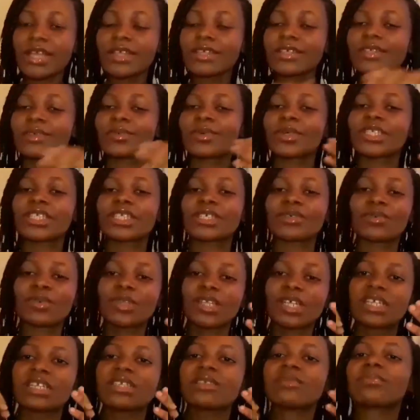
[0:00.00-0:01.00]
So until
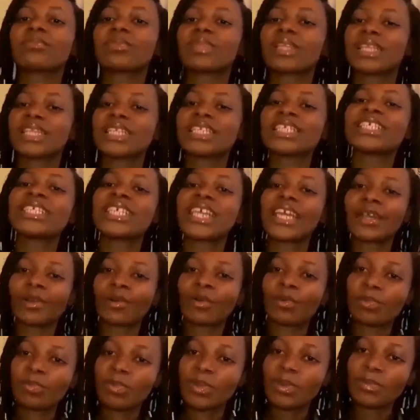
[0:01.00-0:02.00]
then, please
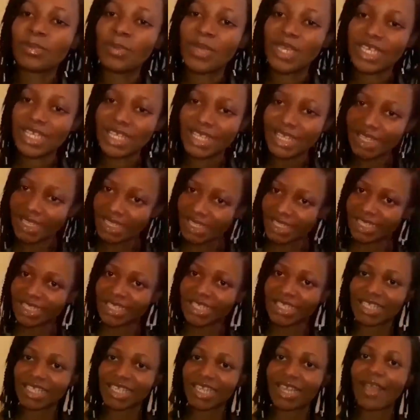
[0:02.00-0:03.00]
help me make this